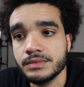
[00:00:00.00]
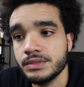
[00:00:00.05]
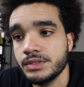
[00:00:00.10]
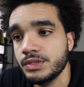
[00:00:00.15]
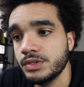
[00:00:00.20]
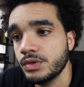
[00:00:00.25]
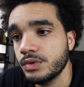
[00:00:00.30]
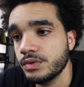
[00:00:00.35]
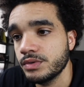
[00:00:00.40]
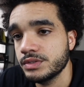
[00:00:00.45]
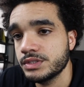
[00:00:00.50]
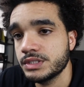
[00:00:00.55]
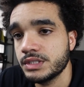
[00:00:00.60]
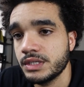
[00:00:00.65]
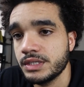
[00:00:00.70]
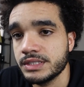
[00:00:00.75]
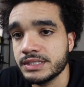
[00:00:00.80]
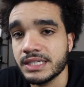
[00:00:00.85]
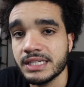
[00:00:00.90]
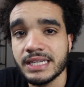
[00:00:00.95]

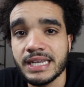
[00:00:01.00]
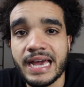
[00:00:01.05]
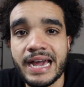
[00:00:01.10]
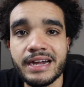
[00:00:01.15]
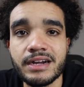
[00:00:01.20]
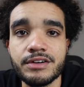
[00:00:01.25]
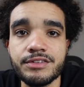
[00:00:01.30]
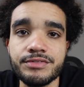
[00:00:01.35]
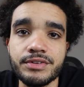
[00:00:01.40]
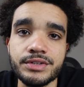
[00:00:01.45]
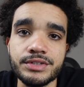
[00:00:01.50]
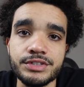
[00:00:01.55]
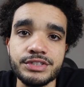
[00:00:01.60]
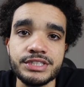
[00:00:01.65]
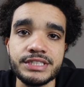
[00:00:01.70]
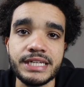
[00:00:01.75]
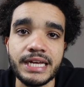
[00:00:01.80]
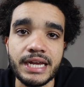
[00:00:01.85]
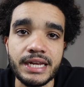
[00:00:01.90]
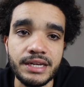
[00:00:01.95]
It's a lack of
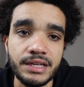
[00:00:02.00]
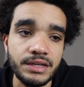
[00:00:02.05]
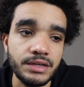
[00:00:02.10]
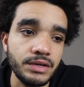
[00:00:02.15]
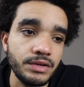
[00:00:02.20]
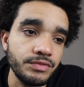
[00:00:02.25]
understanding